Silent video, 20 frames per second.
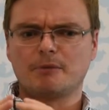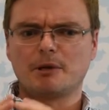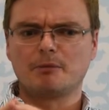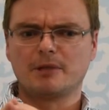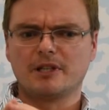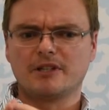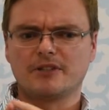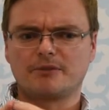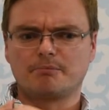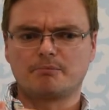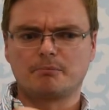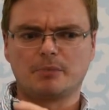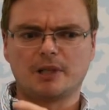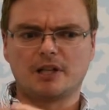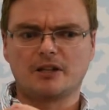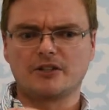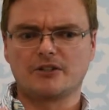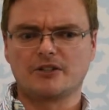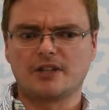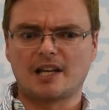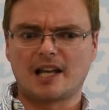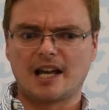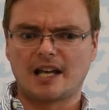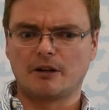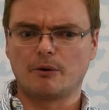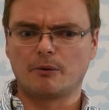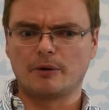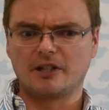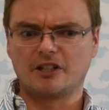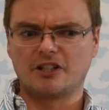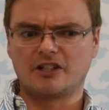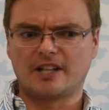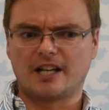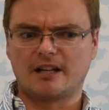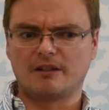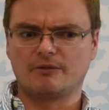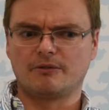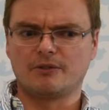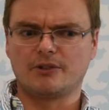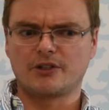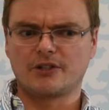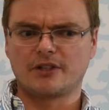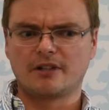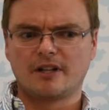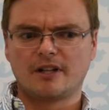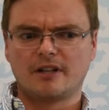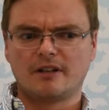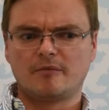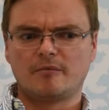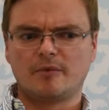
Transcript: Maybe it's because the language sounds